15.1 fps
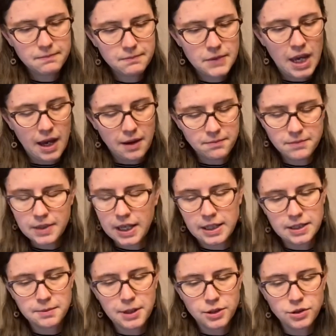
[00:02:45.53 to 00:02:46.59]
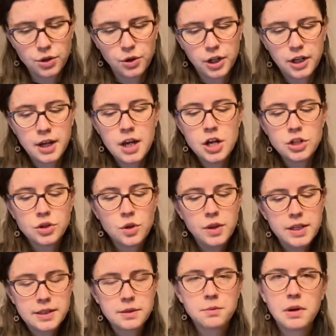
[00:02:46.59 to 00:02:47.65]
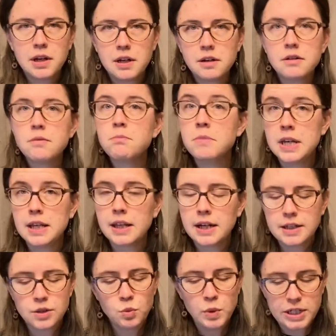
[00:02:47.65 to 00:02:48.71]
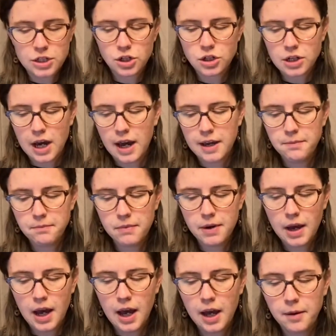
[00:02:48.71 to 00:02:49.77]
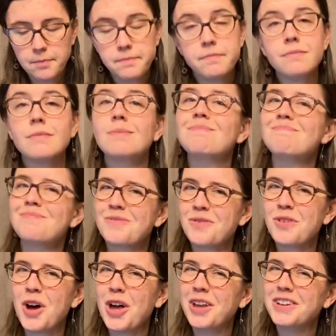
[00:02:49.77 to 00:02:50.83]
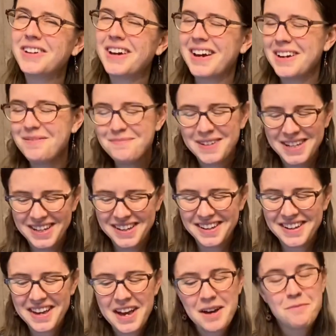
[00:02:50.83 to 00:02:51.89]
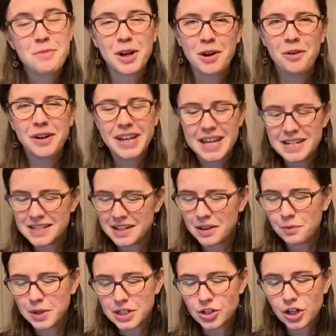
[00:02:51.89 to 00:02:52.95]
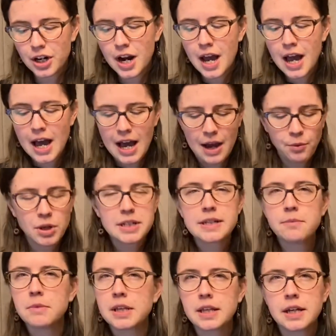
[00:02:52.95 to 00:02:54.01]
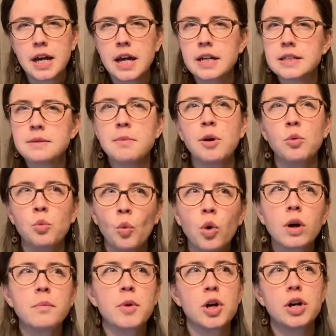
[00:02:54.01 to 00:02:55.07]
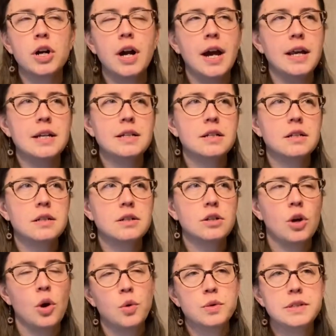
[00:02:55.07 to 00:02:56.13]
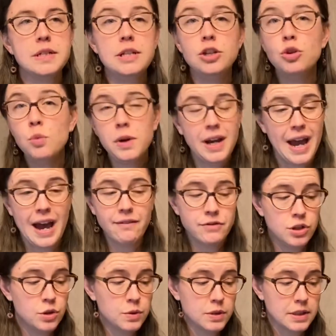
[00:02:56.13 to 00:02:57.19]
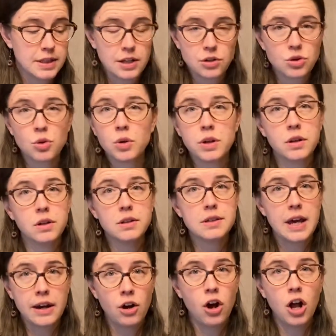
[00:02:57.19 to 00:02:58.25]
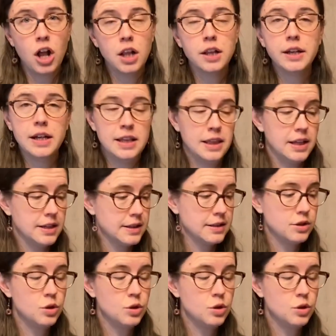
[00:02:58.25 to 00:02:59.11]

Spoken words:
Yeah, it smells so good. So this one, being that it's winter time, fall time, but going into the winter, I wanted something that kind of smelled warmer and cozy. You wouldn't have to use essential oils at all in this.